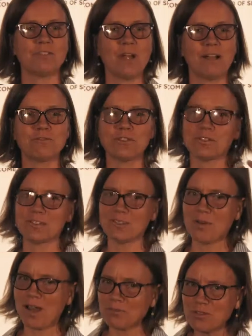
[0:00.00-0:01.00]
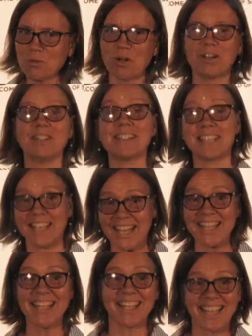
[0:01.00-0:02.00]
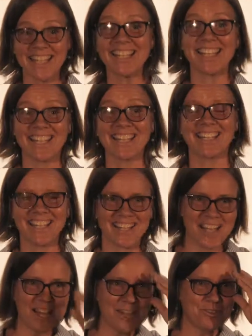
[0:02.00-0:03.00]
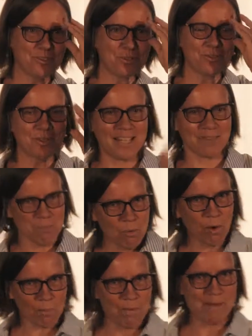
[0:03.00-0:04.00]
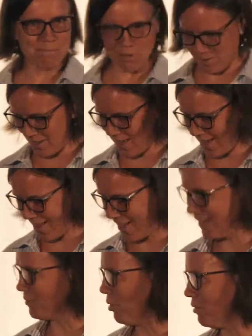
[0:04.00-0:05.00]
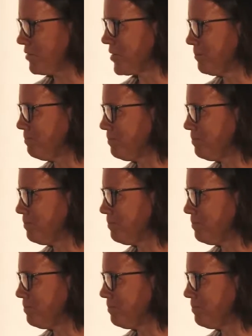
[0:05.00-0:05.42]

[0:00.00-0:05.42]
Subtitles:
you have to work on this again and again and again and again to get more people involved.